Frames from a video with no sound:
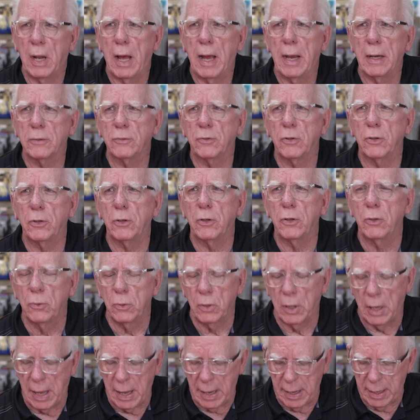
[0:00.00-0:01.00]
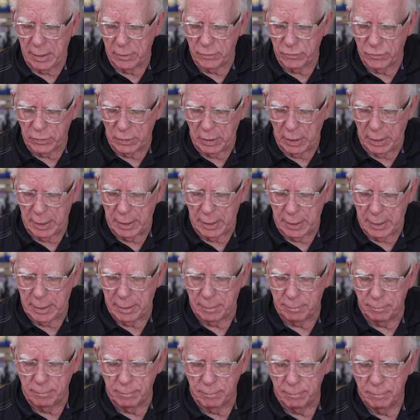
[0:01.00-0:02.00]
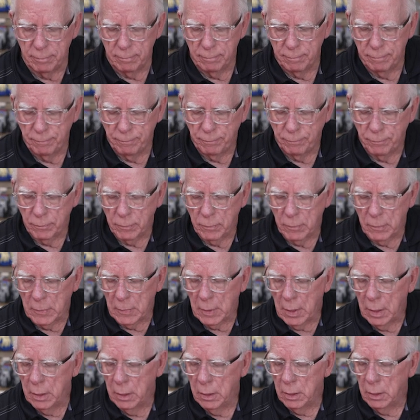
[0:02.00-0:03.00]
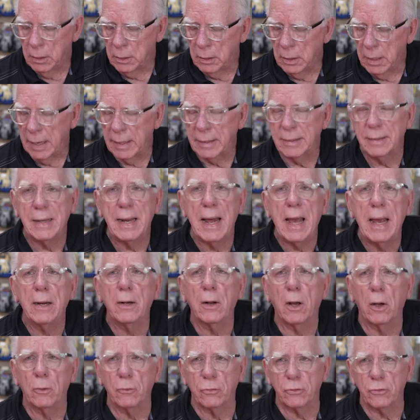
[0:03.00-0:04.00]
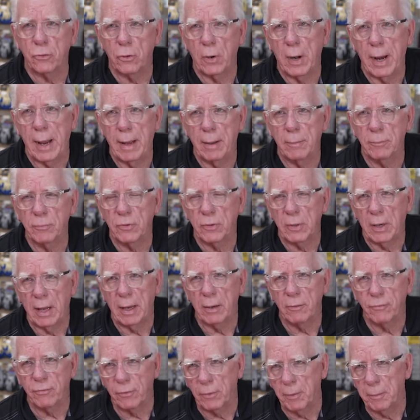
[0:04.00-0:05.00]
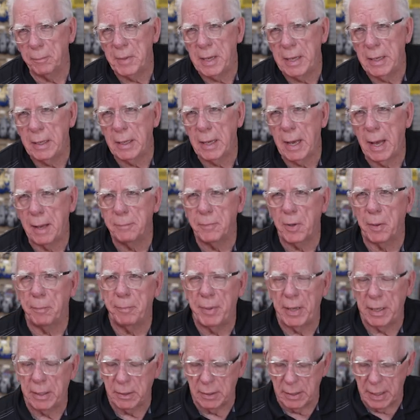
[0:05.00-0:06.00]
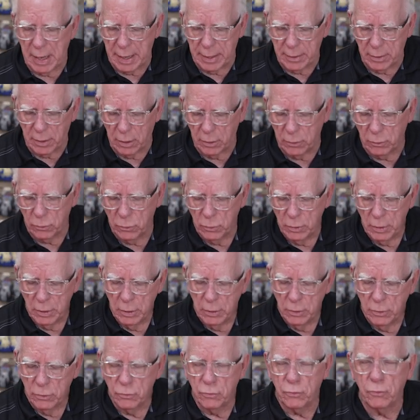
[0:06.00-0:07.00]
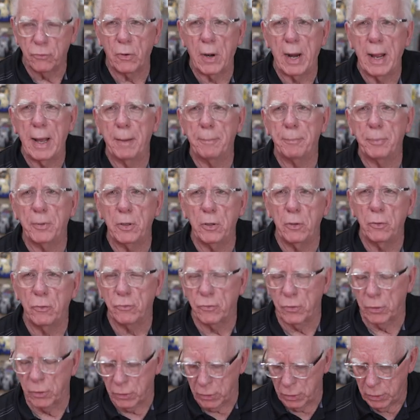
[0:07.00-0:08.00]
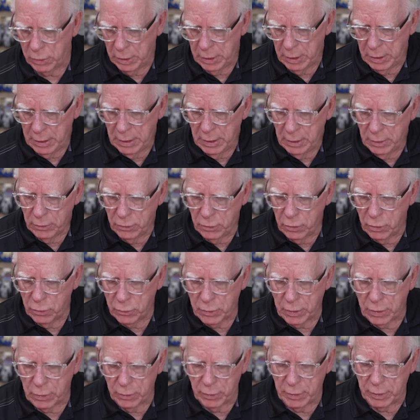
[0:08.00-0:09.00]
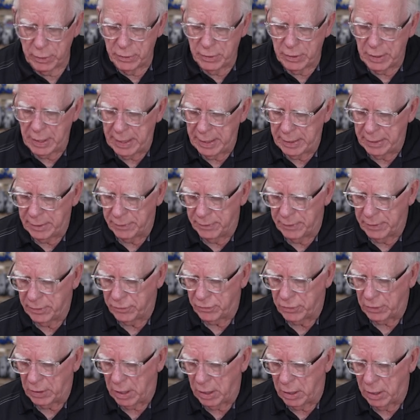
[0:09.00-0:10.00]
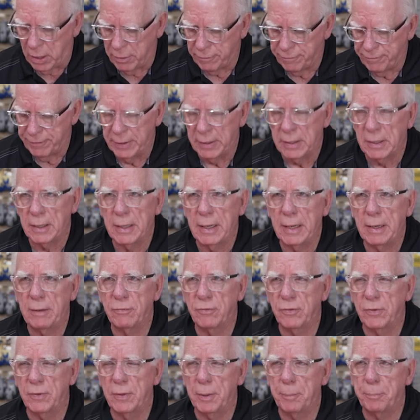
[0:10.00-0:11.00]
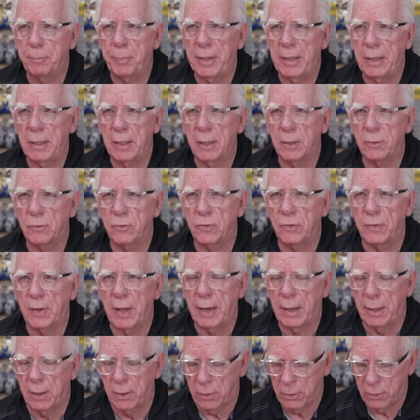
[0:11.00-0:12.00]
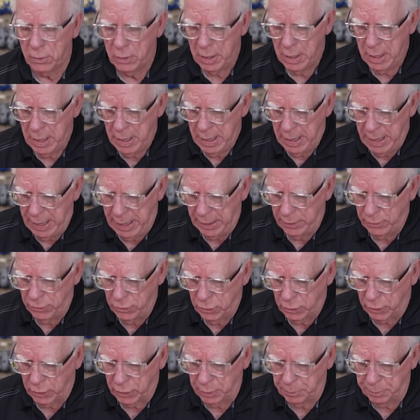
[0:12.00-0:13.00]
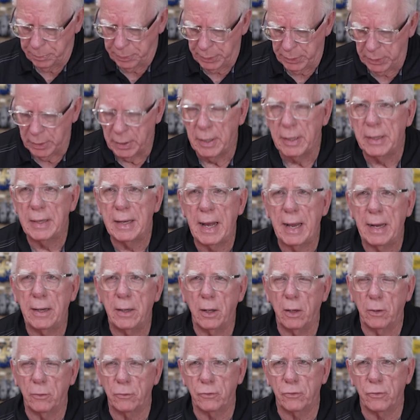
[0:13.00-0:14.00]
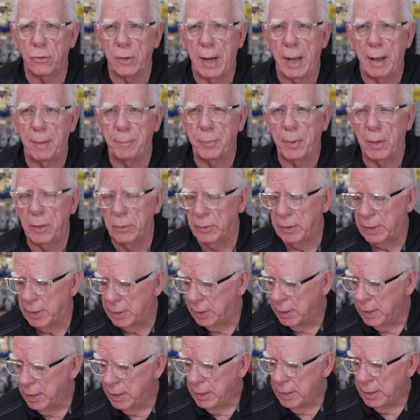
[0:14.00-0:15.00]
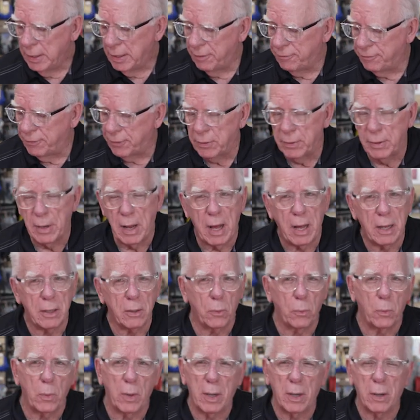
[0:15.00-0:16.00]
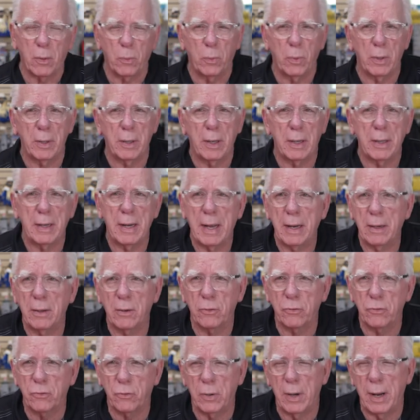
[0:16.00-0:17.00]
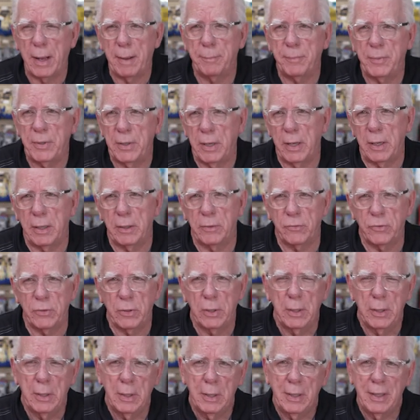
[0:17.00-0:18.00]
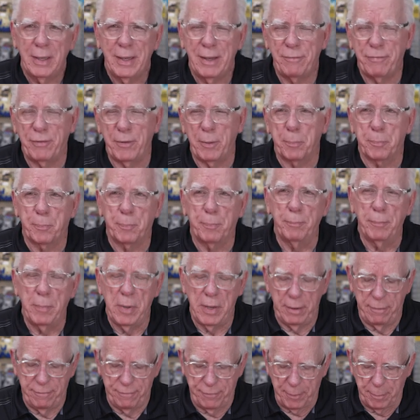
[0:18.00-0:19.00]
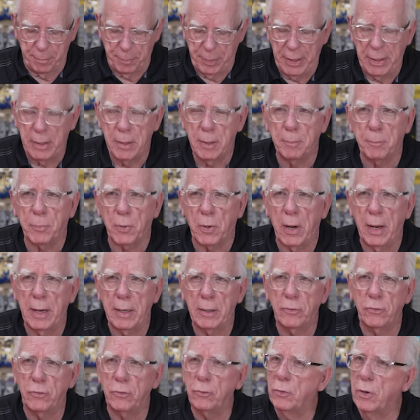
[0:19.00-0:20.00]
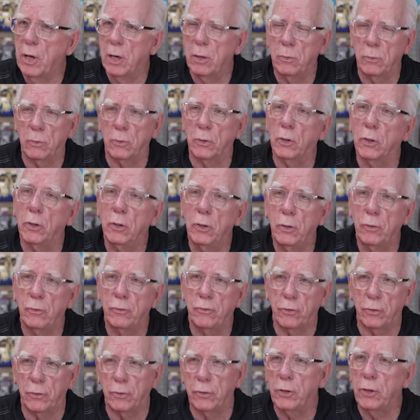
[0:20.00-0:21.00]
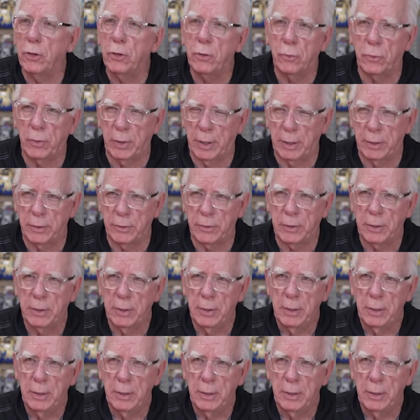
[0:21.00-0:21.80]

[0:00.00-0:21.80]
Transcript: like to utilize um, like NATO straps, like for me, I'm a big NATO strap user. You could take this off, it leaves the pins there, and you could put a NATO strap on it. If you're not aware what a NATO strap does, if you're if a pin breaks, you don't lose your unit.